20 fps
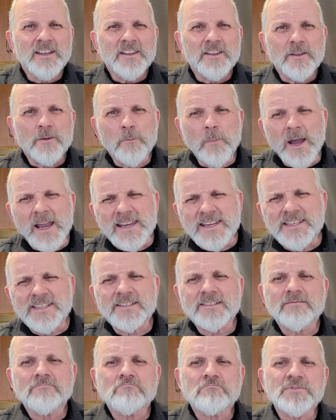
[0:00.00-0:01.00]
The
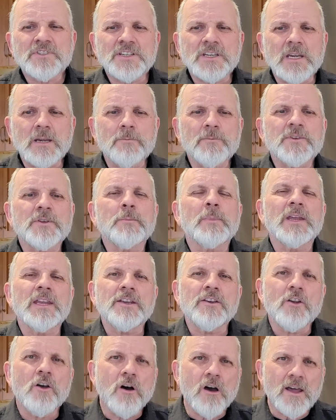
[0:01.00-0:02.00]
mice seem to be
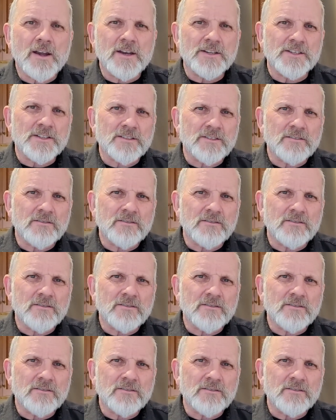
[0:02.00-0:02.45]
not as